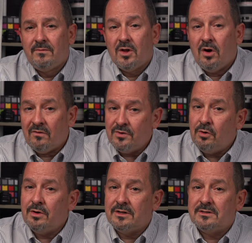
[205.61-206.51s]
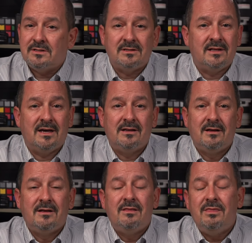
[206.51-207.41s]
Of notice is that
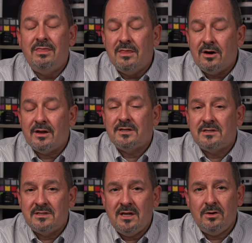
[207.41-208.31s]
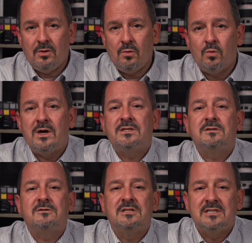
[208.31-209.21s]
not a single
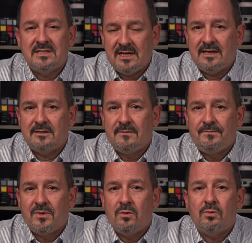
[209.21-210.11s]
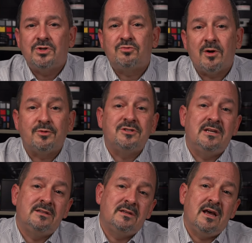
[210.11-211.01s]
Western state was
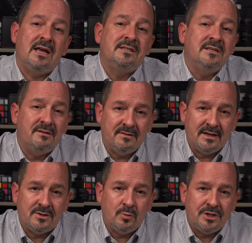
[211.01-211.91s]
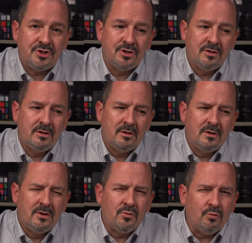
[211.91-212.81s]
represented at the event, which
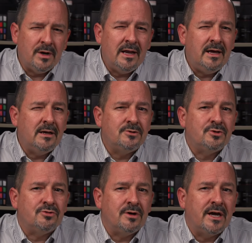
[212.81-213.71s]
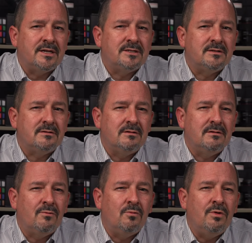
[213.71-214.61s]
really illustrates
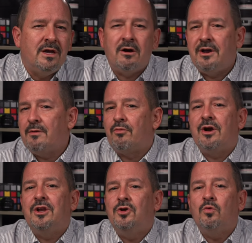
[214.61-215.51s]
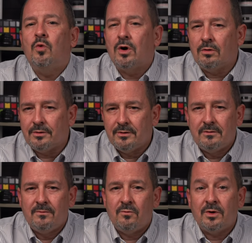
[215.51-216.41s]
we are in a brand new world
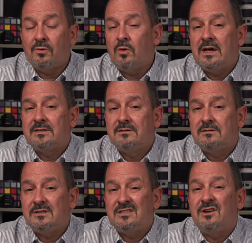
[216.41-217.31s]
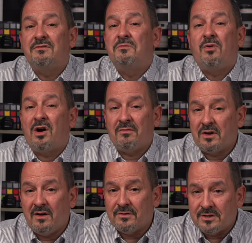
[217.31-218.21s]
where the West is not even part of a
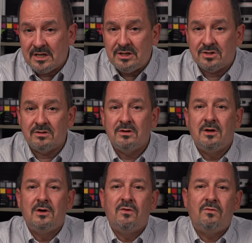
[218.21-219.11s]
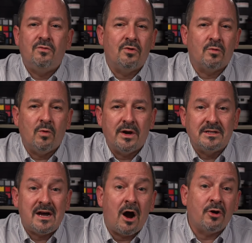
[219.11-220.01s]
conversation for what is
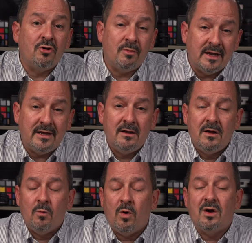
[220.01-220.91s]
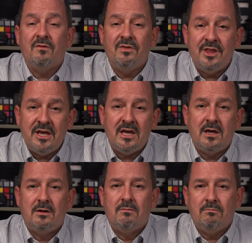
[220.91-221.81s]
arguably one of the
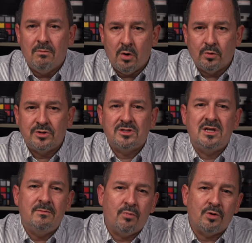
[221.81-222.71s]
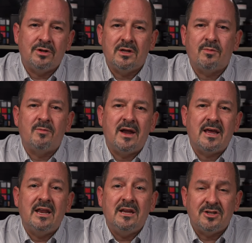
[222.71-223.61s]
most important diplomatic
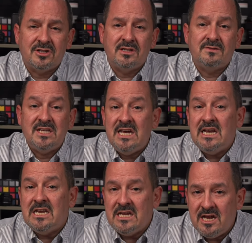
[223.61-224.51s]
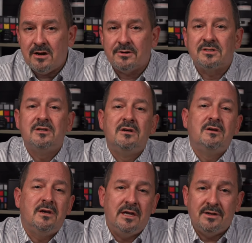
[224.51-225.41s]
initiatives in years
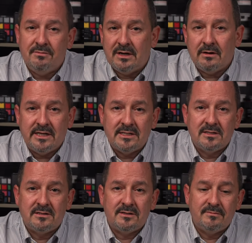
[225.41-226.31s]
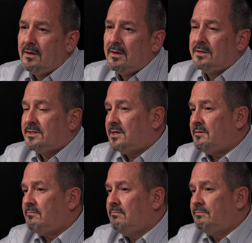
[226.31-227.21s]
in the Middle East.
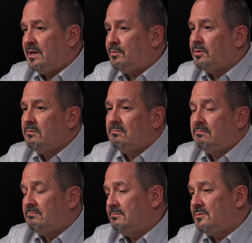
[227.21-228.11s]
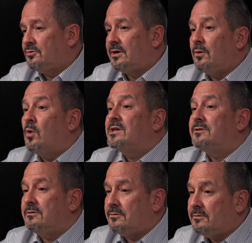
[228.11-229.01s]
Some people, usually
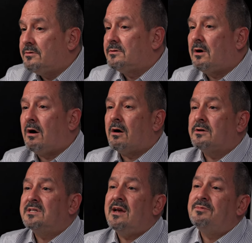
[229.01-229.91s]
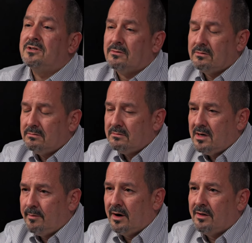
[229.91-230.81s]
Westerners, are skeptical
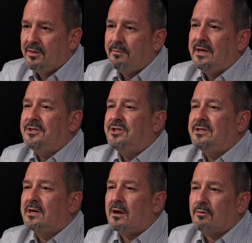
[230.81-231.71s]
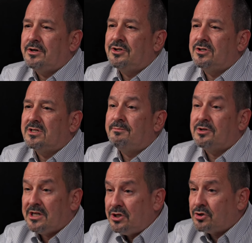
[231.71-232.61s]
about the Beijing Declaration's
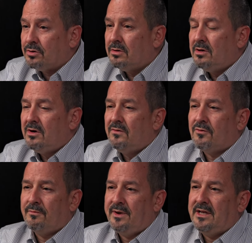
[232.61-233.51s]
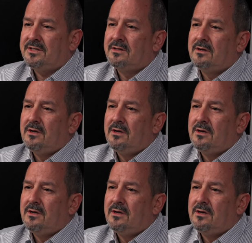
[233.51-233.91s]
potential for peace.